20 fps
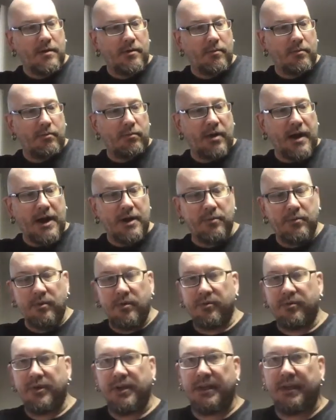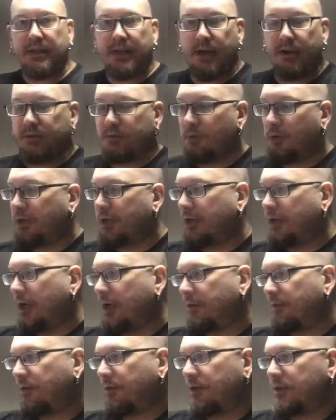brown Wolverine there I was working
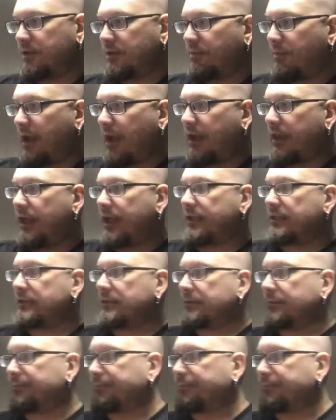on, throwing some highlights.